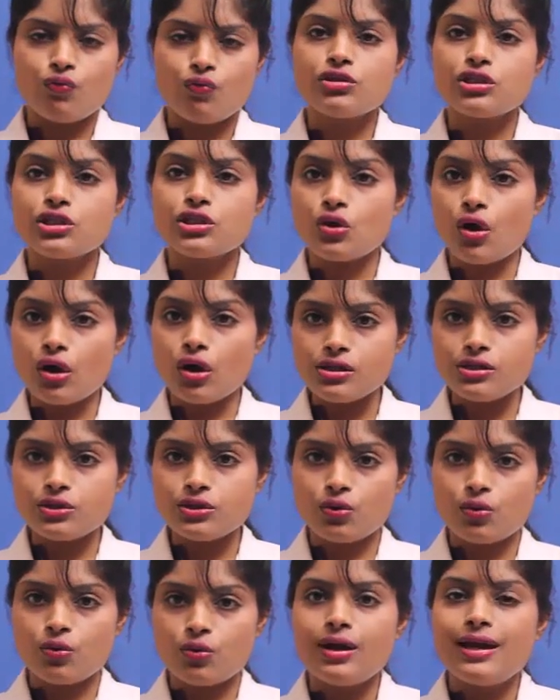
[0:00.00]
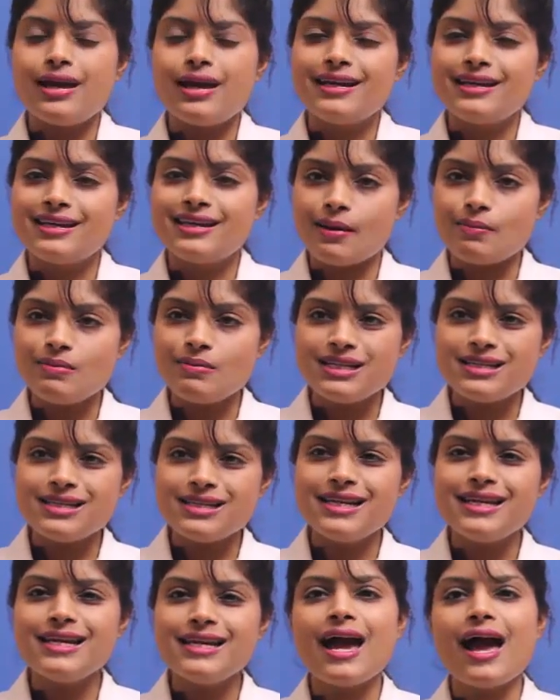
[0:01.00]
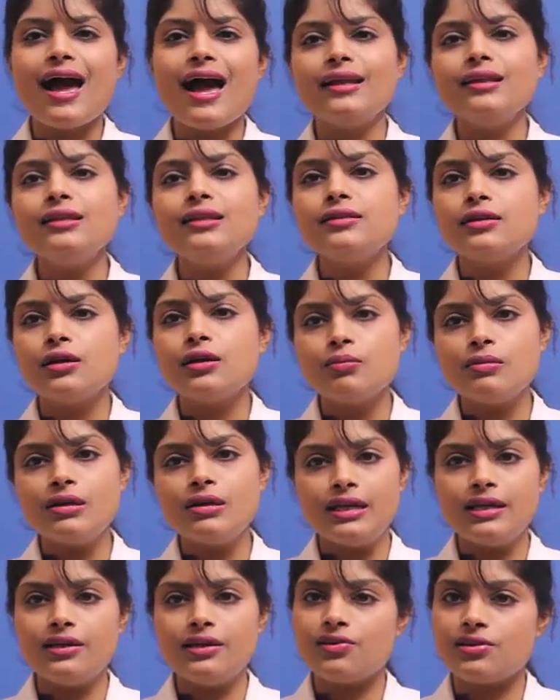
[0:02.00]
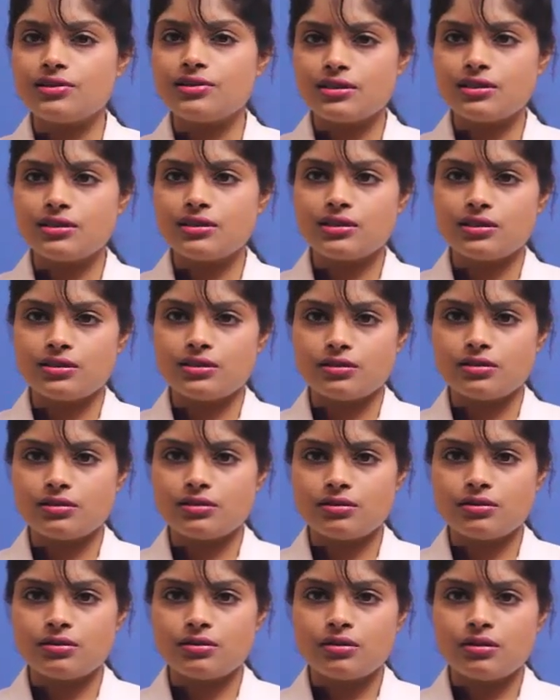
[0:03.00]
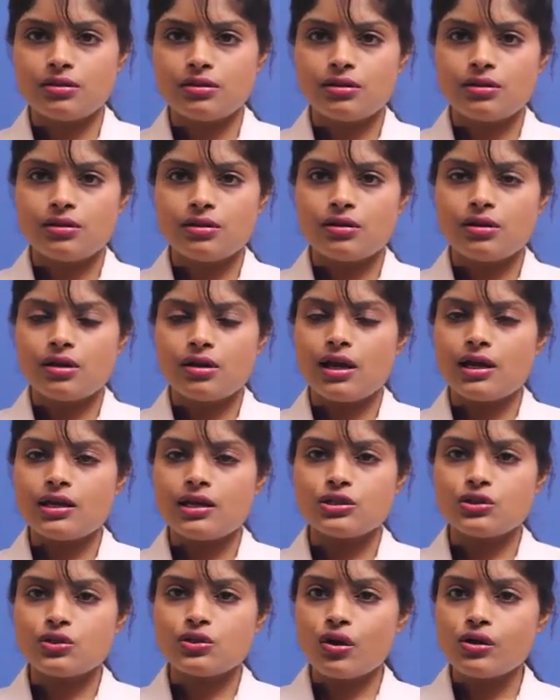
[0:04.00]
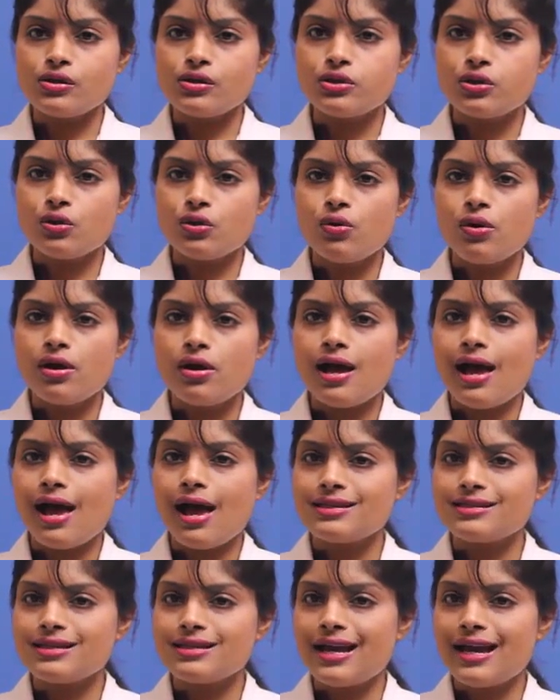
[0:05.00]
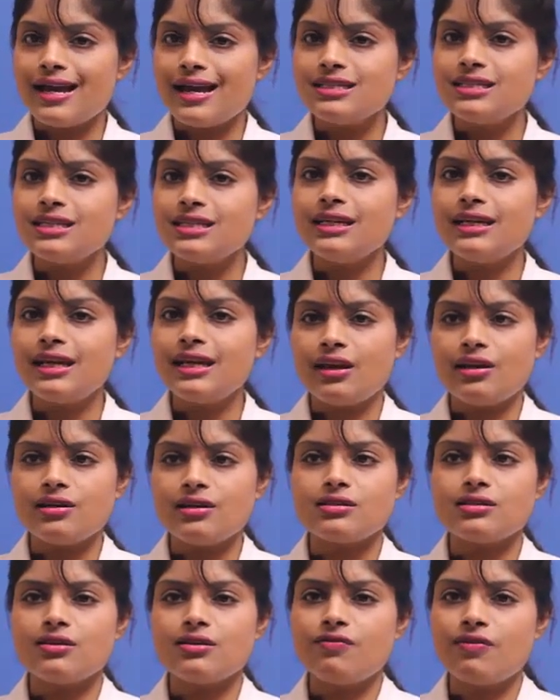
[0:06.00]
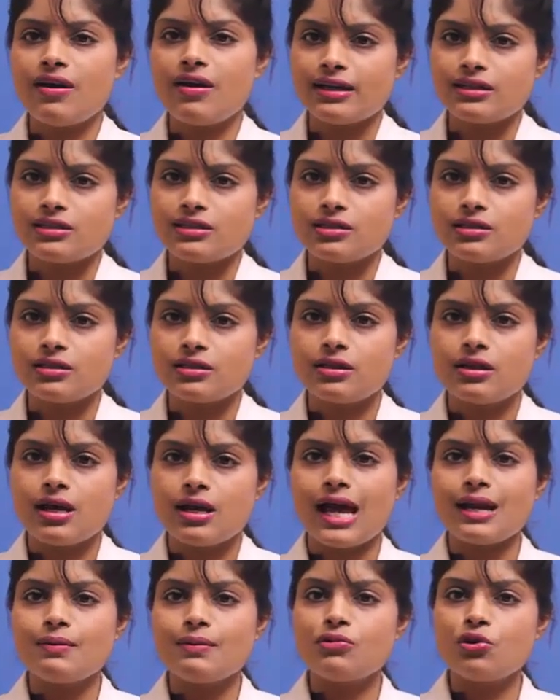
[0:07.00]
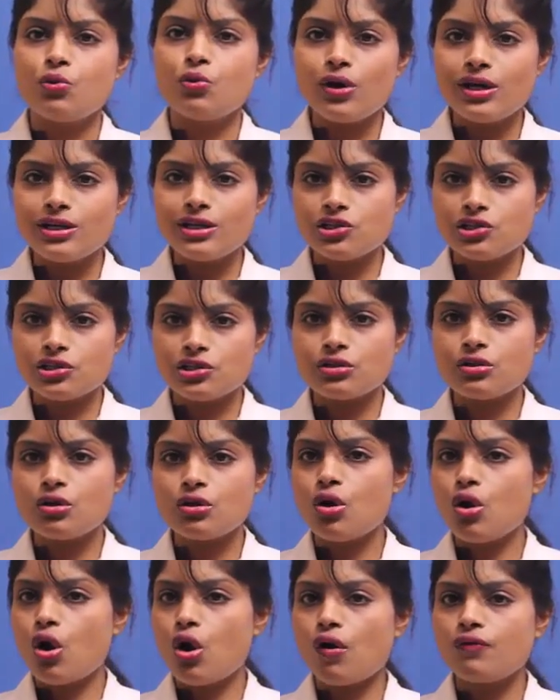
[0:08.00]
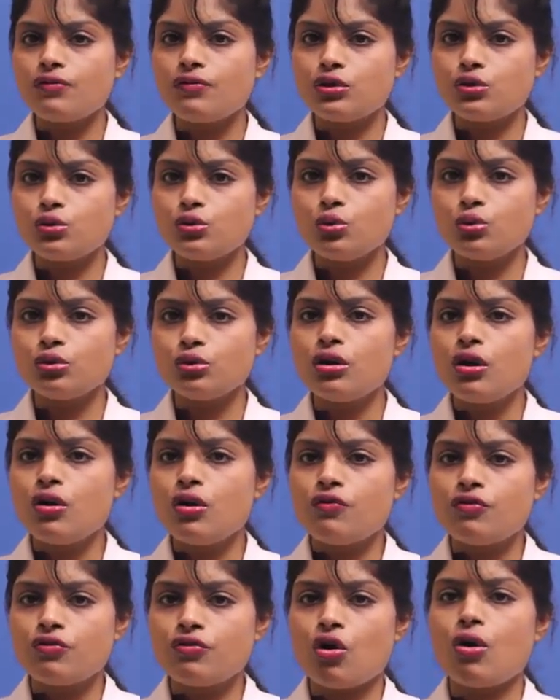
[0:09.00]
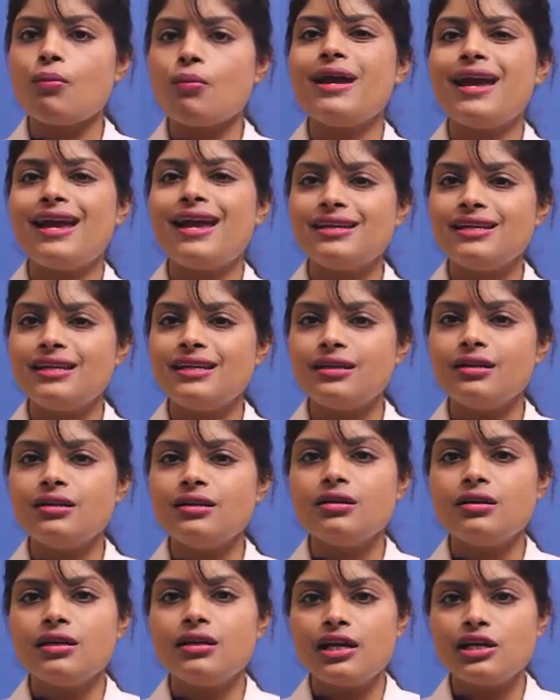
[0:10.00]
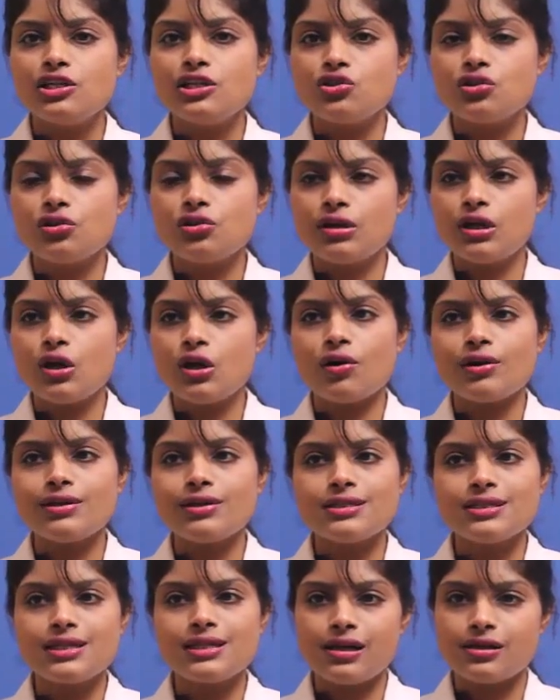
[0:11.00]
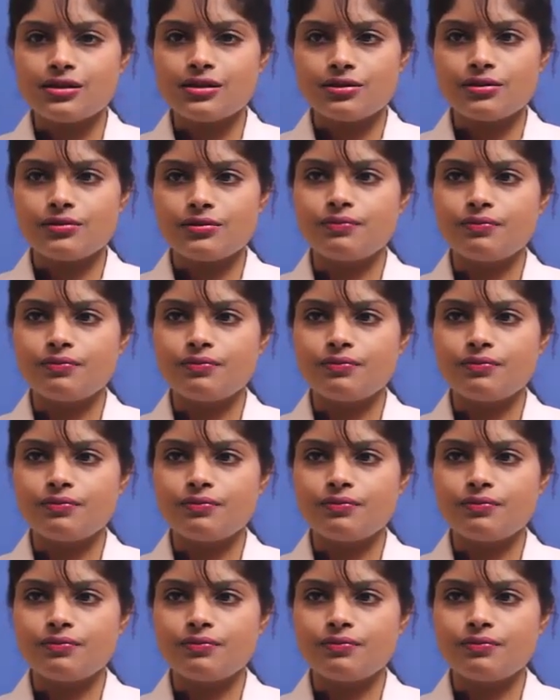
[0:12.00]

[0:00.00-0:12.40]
which is also chemically and thermally resistant. It is also has an anti-caries effect and prevention of the tooth from any injury or insult.